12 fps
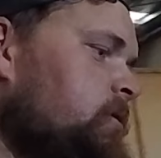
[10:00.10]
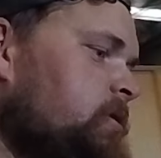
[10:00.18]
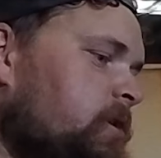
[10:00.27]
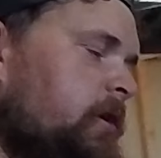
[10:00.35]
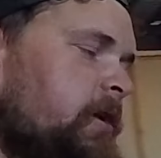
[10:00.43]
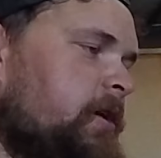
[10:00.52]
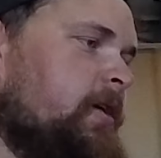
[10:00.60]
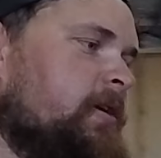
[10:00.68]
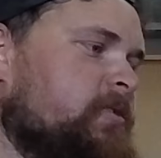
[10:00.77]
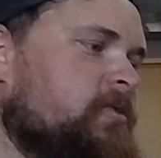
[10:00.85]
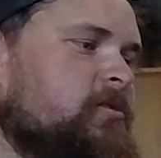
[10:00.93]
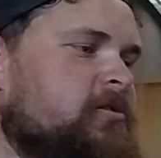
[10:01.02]
So yeah,
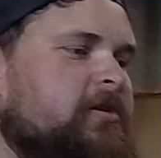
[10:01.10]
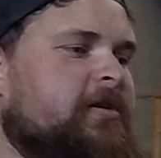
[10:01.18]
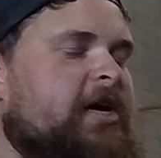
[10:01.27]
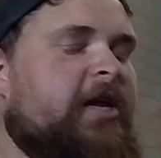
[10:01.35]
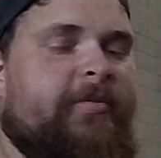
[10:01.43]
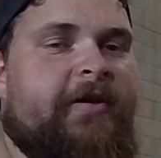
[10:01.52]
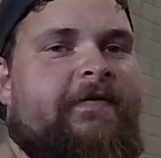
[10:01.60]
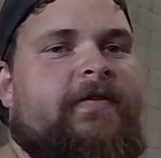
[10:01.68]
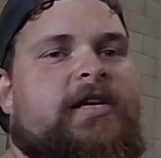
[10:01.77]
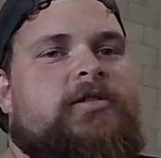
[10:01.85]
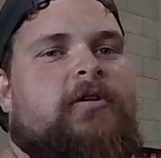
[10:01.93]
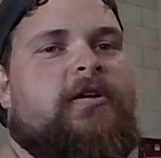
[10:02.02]
that's going to be it for
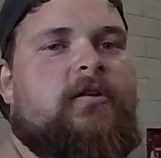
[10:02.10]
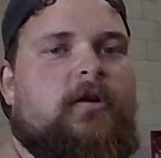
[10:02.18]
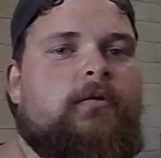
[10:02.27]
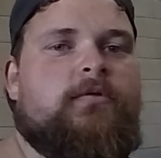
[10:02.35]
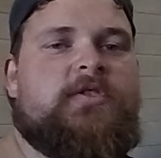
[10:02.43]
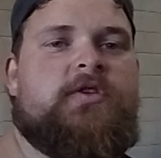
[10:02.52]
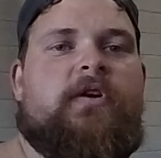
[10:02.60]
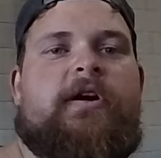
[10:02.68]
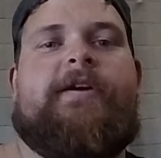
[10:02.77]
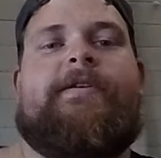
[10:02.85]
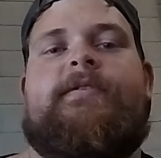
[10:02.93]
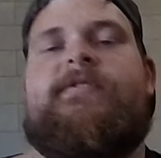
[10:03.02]
this one. I'll
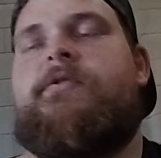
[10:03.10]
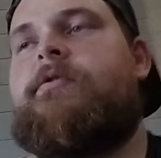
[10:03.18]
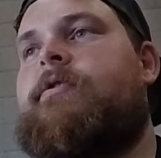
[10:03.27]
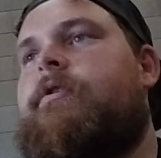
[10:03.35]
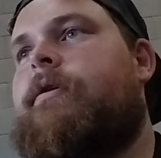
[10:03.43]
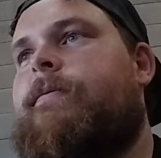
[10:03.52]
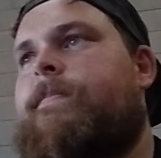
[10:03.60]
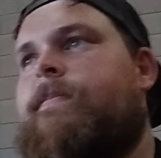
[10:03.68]
try and do